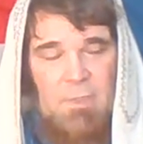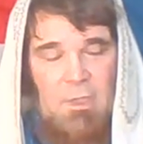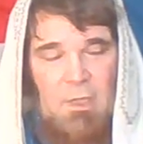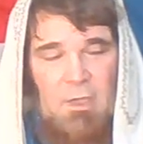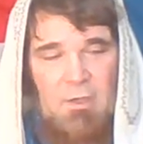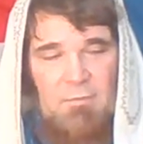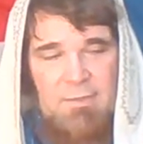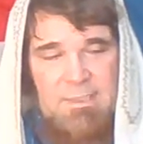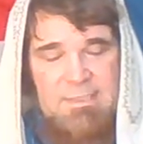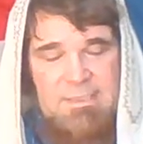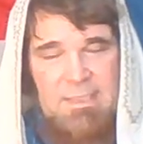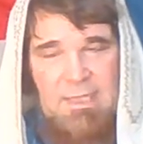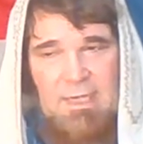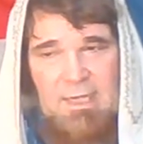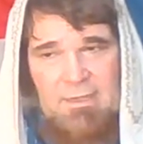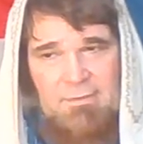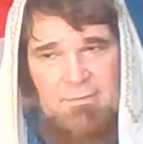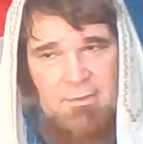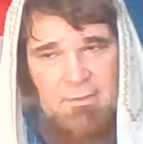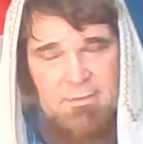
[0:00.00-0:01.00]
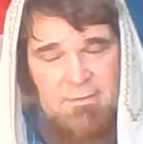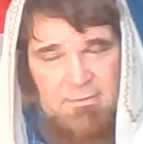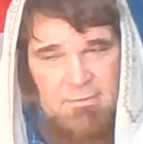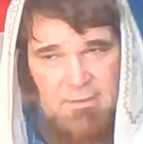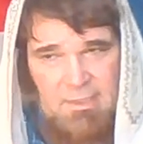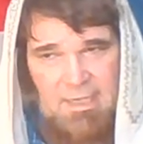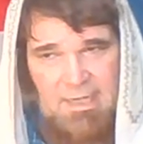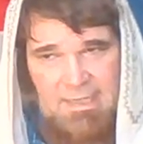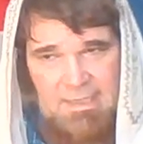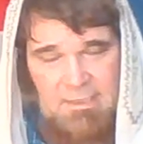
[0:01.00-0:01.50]
all these other
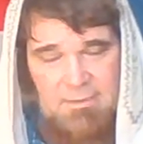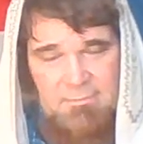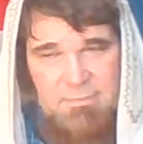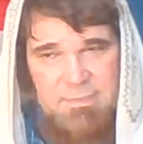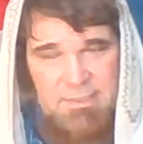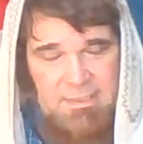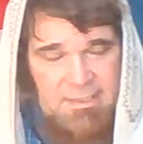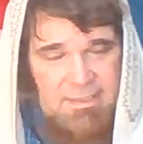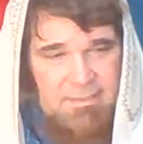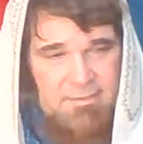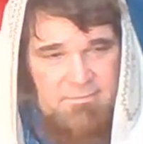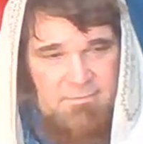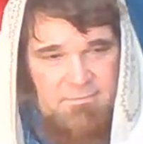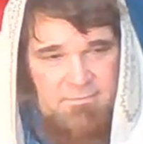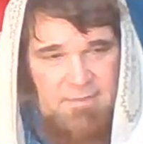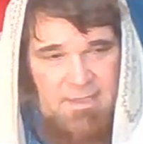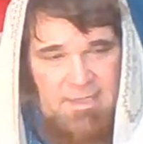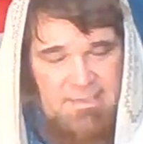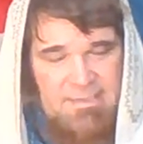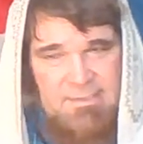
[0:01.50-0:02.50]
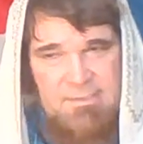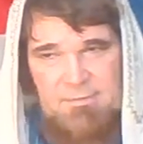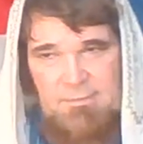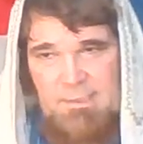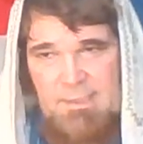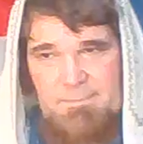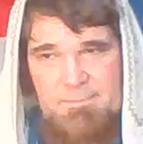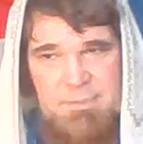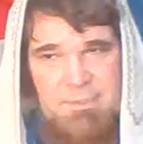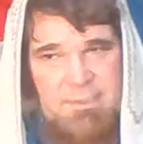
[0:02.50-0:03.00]
items. You need vice
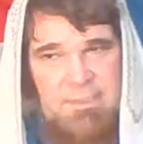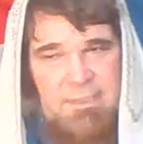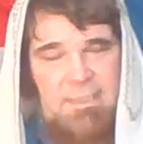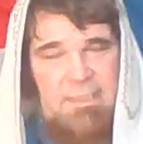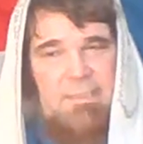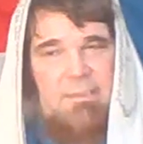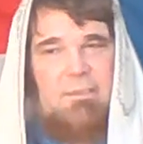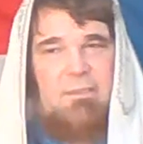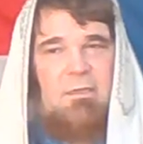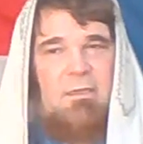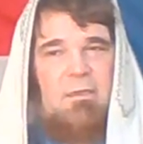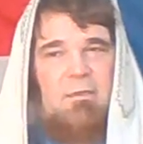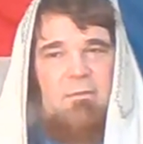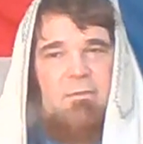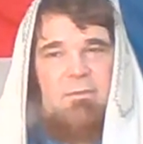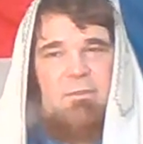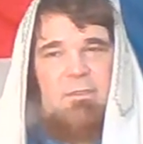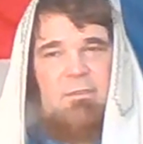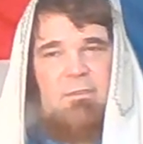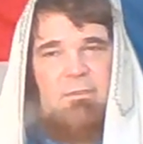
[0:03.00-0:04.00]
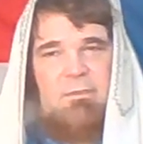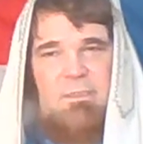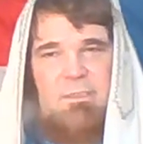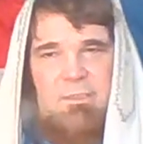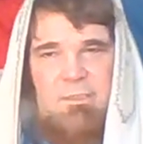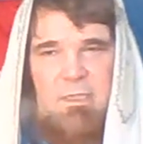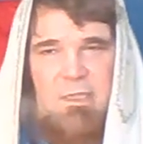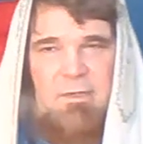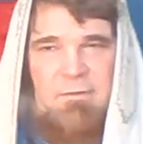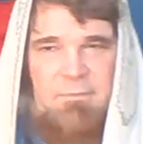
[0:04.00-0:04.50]
grips. You need all
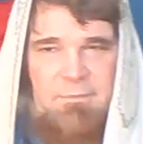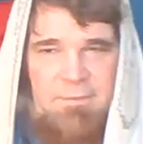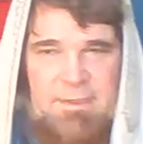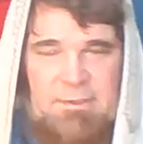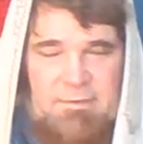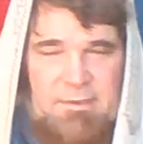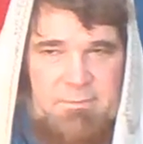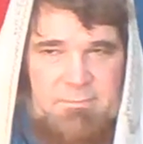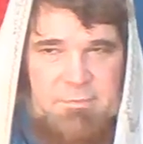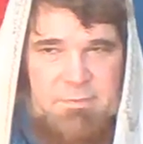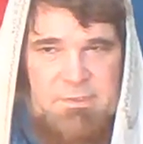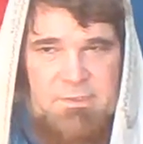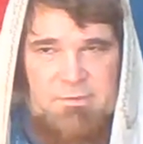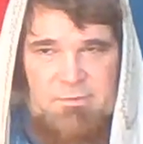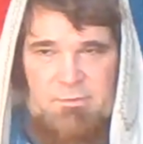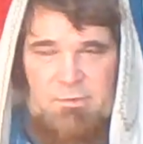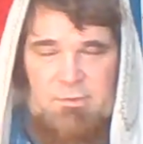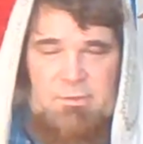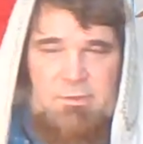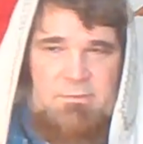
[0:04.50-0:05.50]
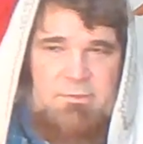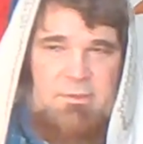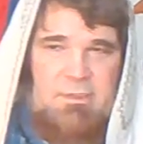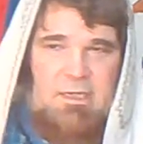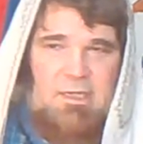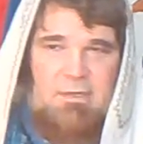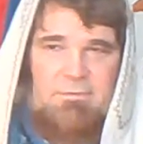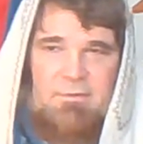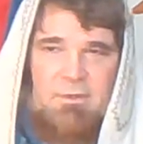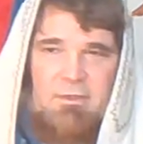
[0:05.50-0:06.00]
a Phillips
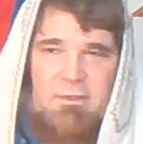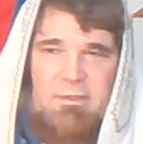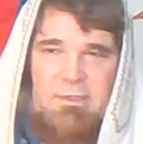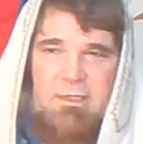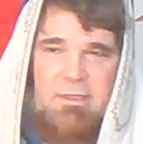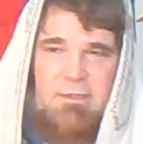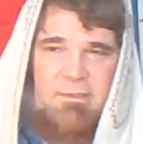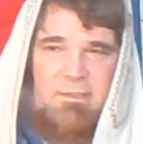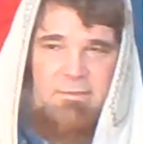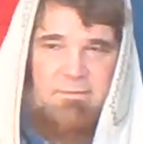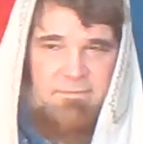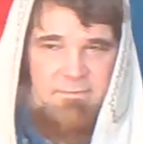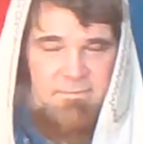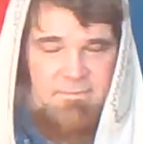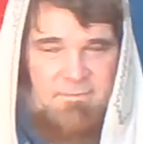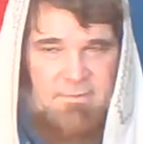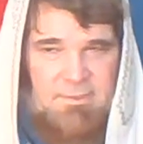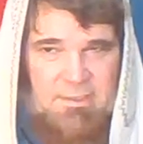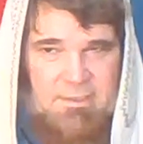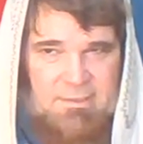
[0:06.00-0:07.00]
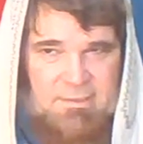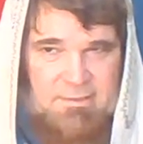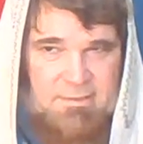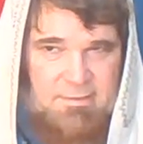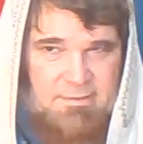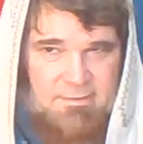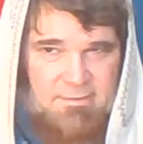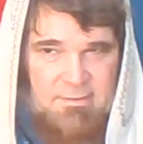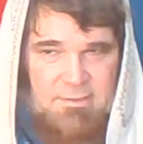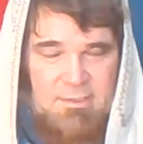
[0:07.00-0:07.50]
screwdriver. You know, the, you need
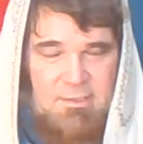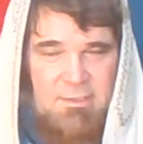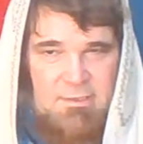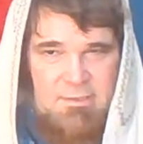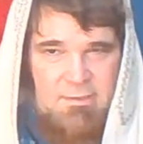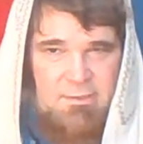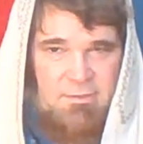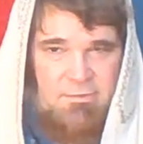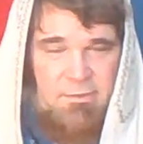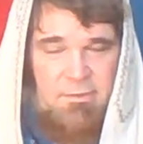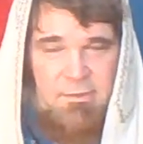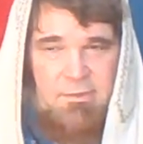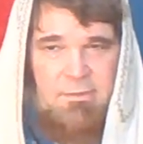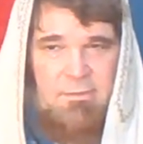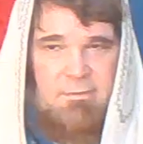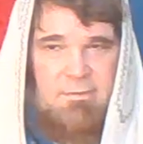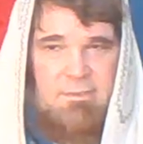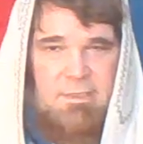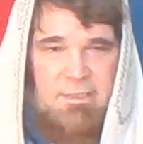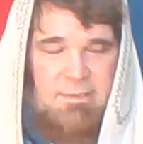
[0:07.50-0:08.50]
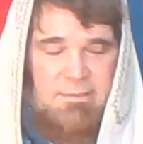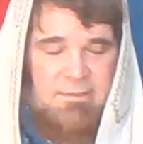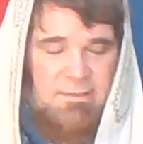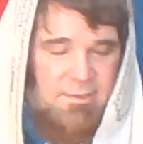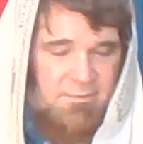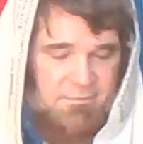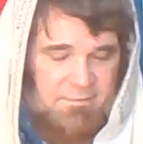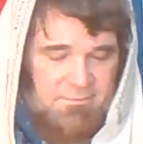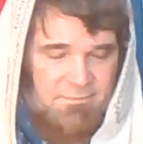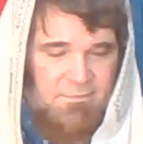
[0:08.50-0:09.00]
the screws and
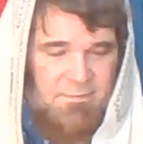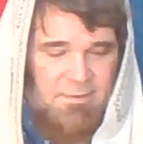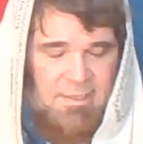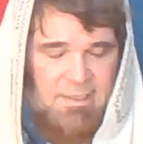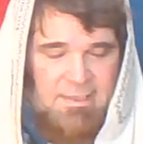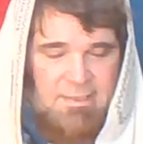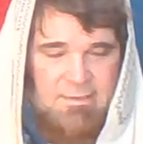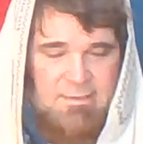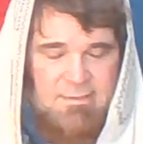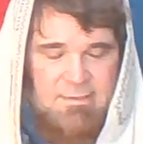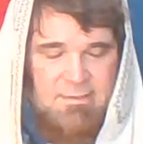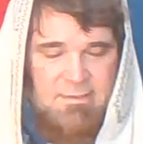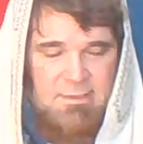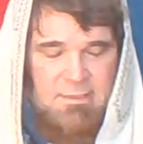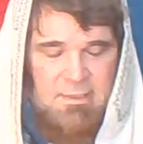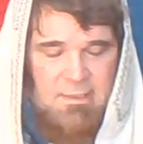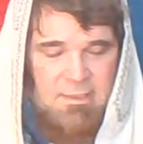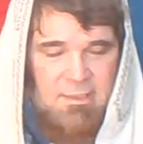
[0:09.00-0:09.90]
different things